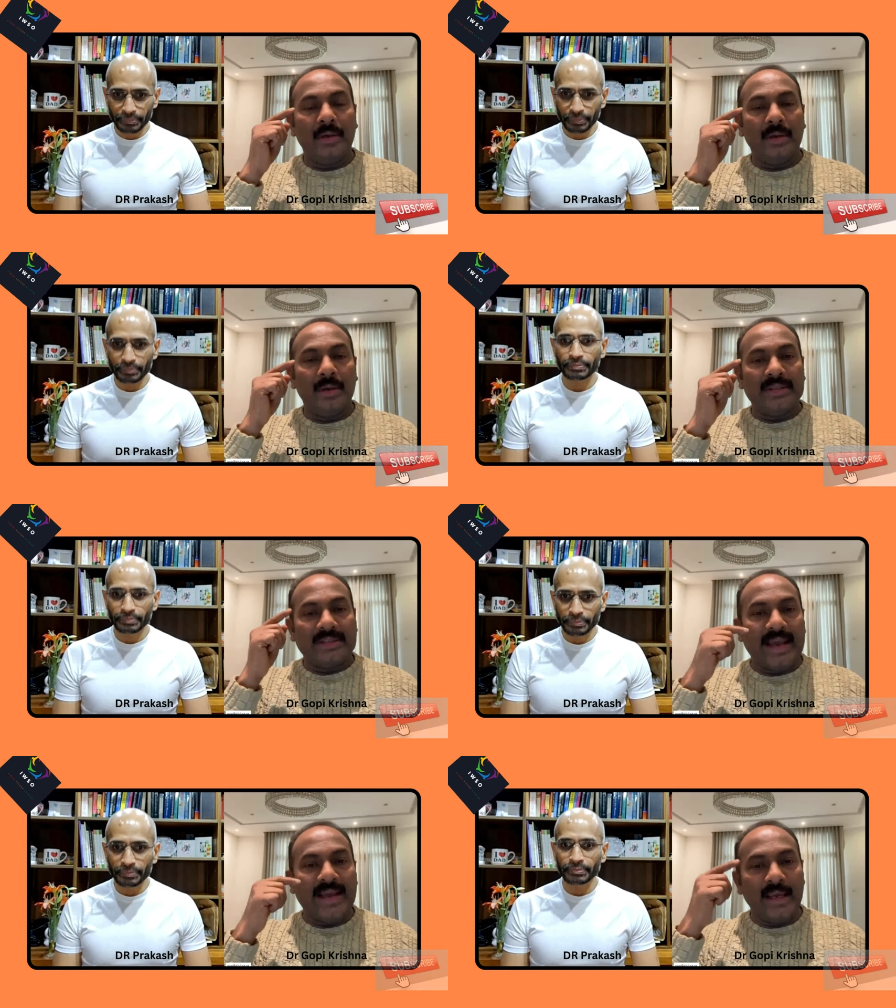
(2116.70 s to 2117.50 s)
Speaker 1: uh,
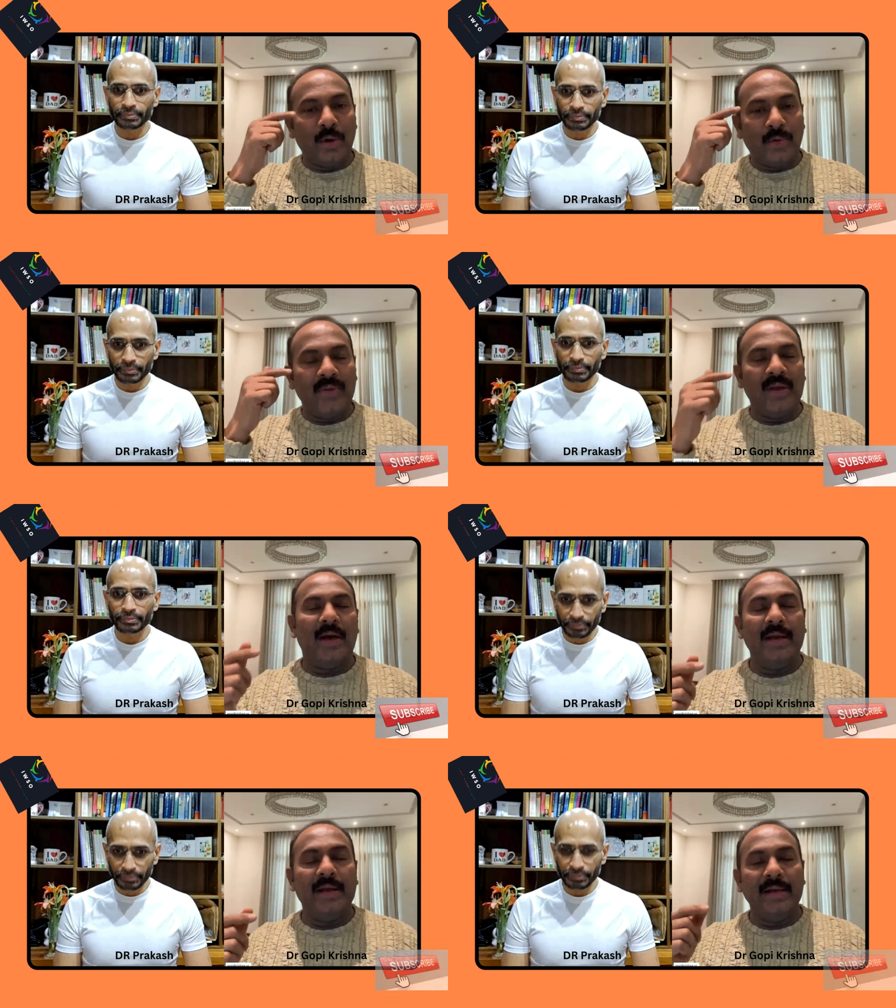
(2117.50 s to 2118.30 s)
sagging of the
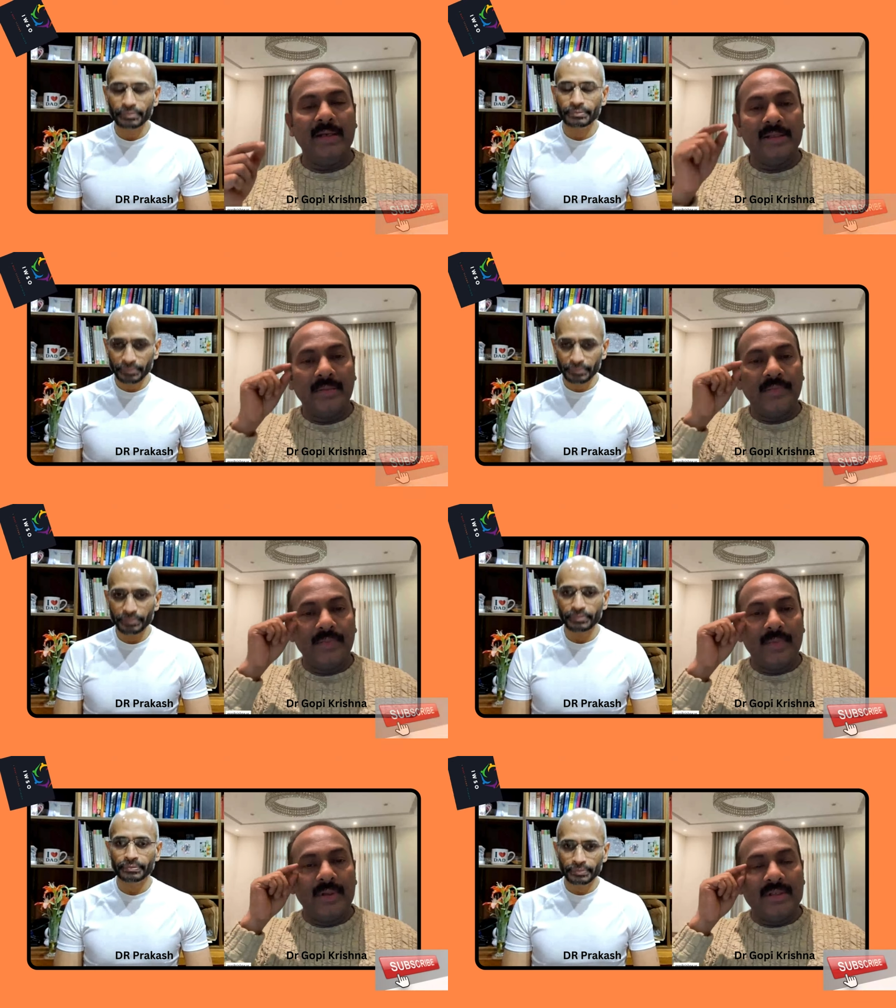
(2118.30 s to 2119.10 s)
eyelids.
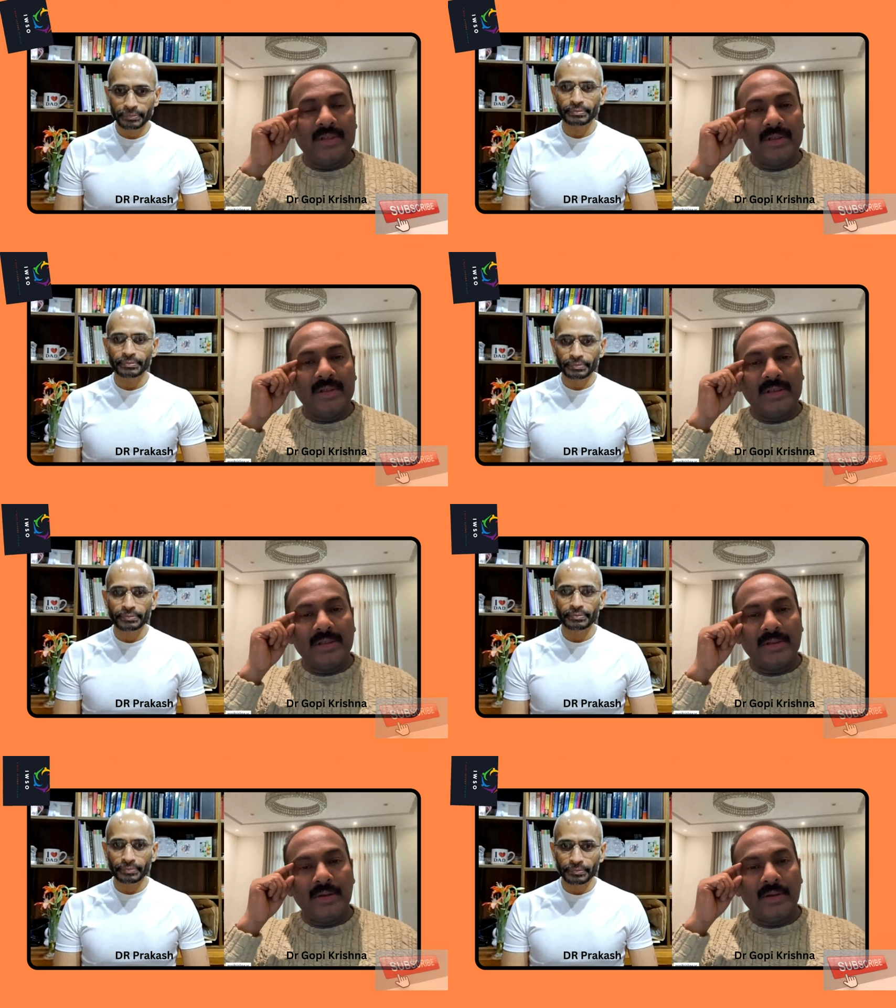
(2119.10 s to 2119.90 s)
This
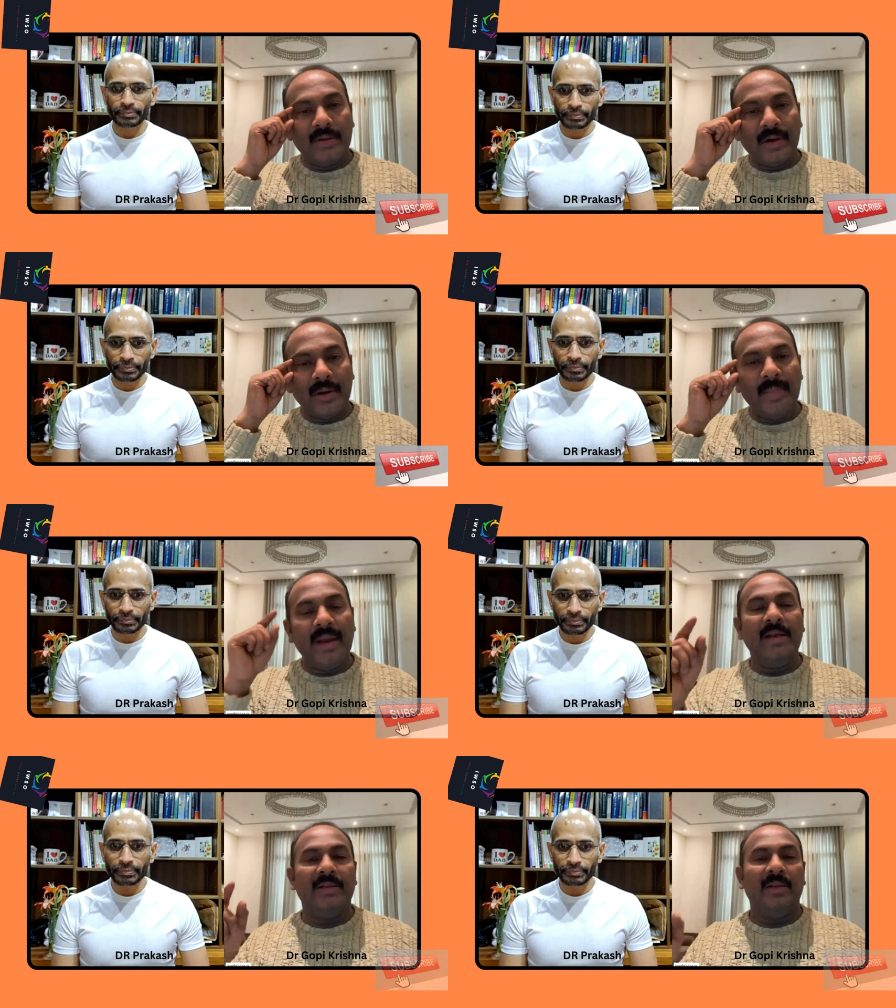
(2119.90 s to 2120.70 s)
this
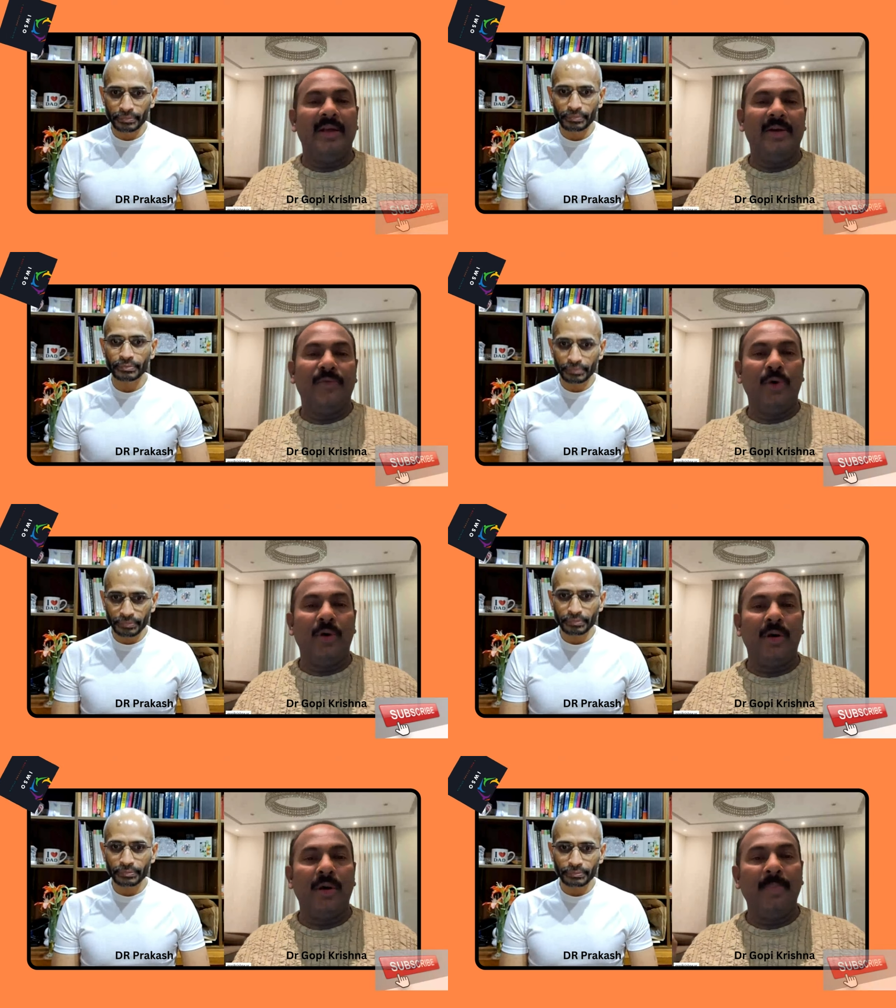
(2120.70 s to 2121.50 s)
remained there
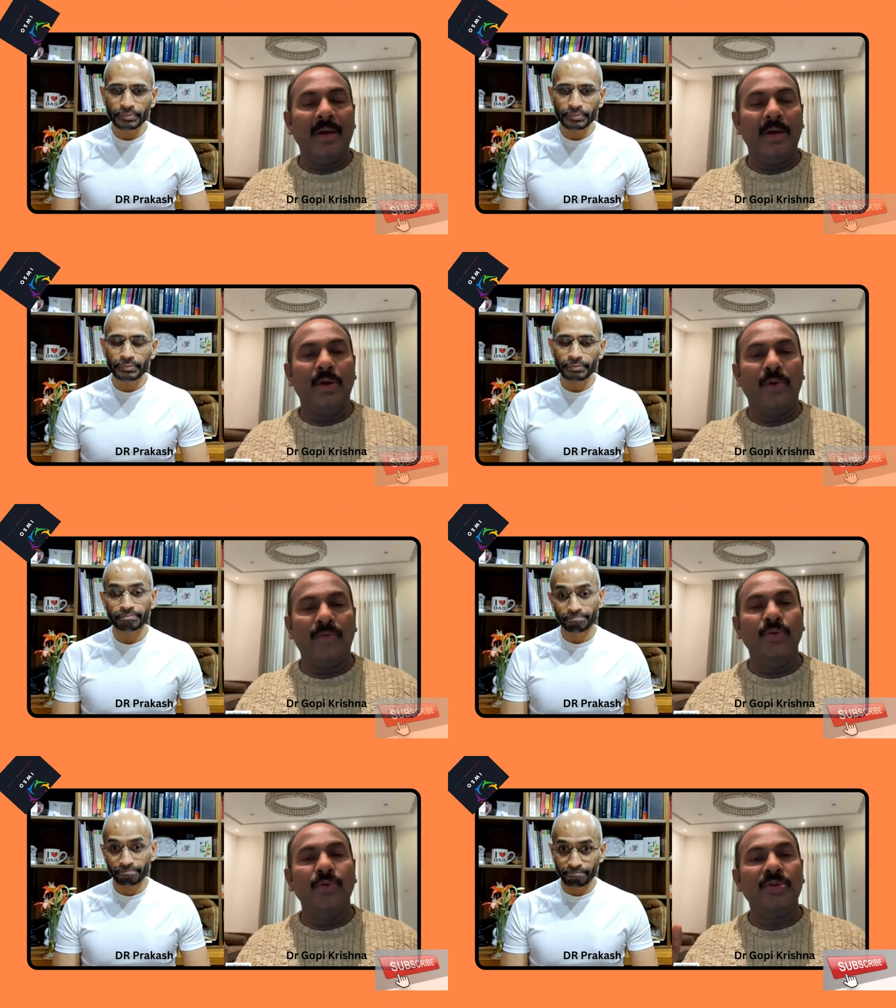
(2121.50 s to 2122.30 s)
for a period of
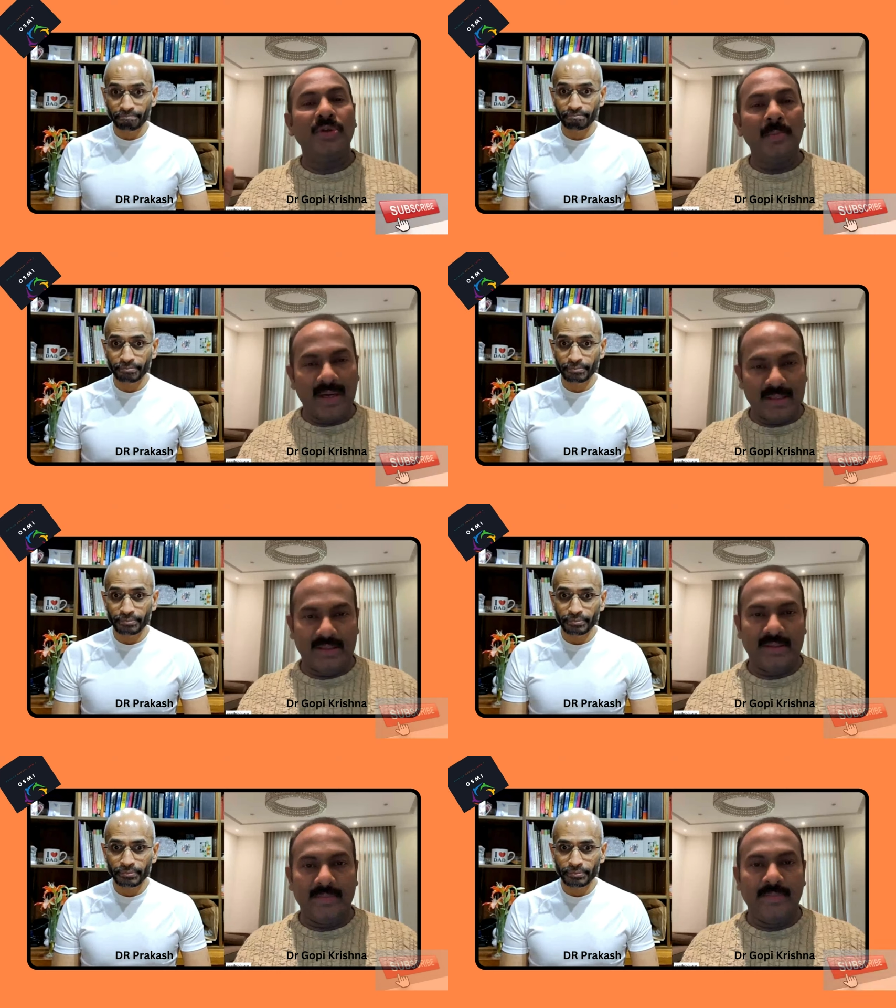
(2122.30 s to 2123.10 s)
two to three
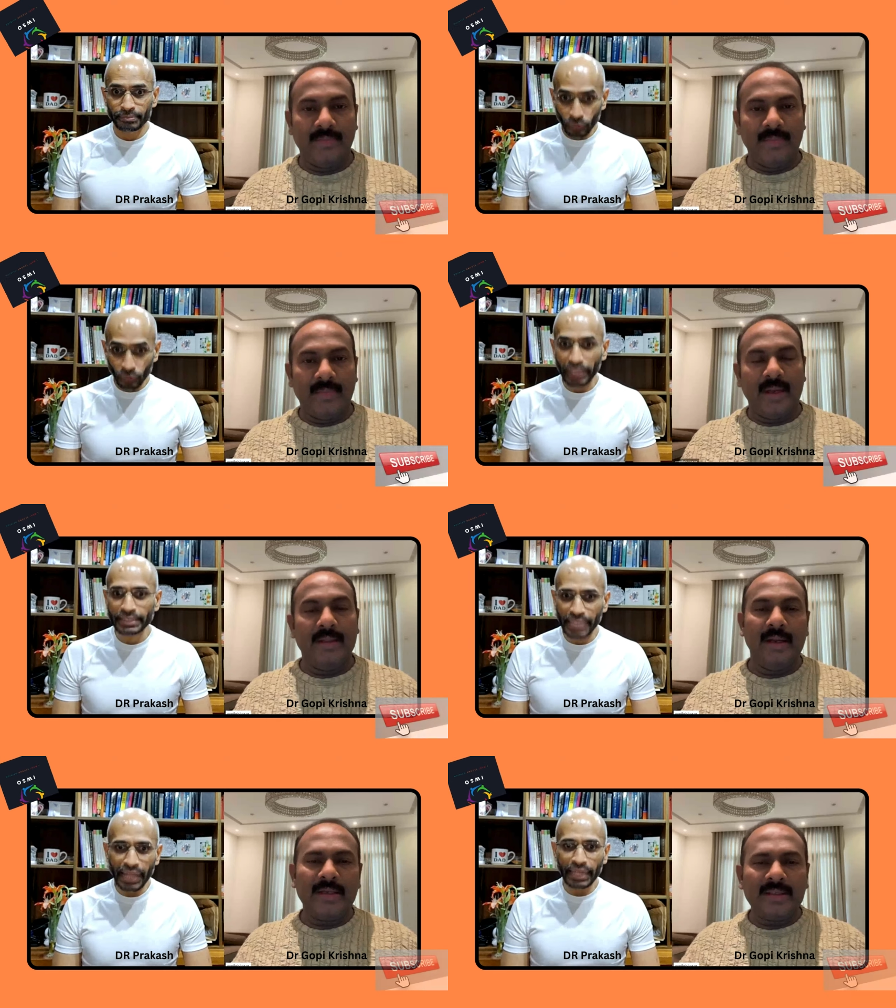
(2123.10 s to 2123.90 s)
months. Exactly. And
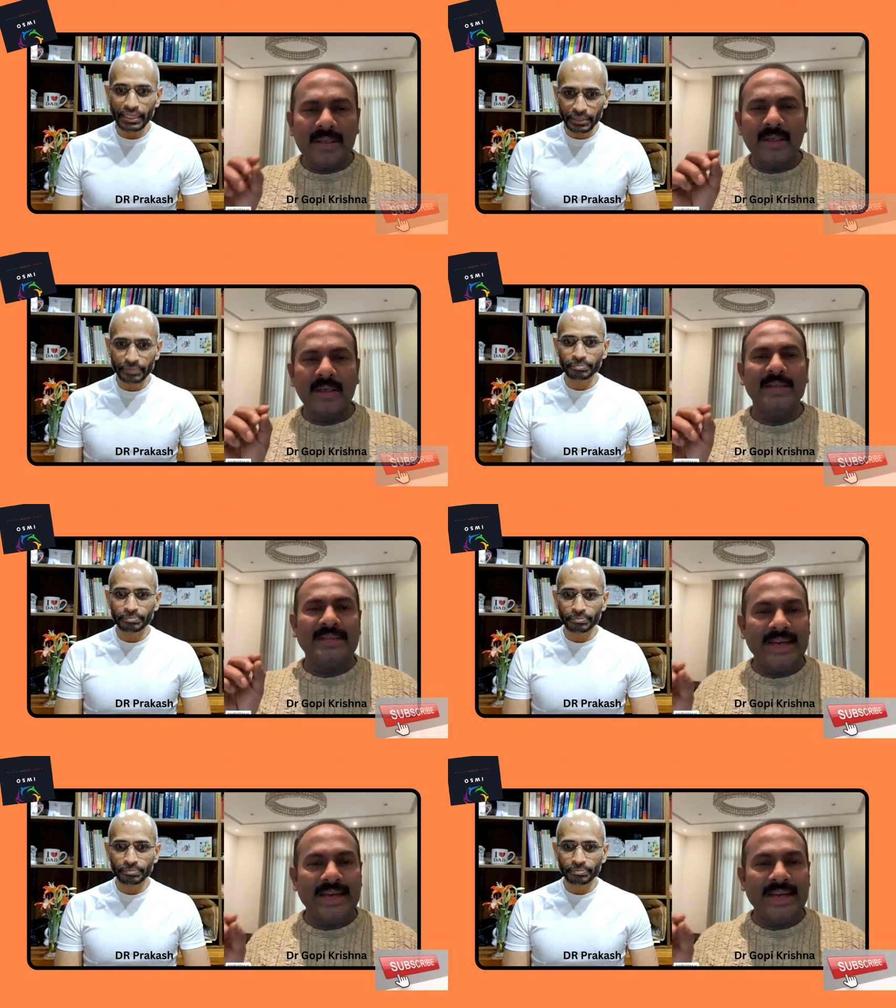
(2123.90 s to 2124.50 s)
there are certain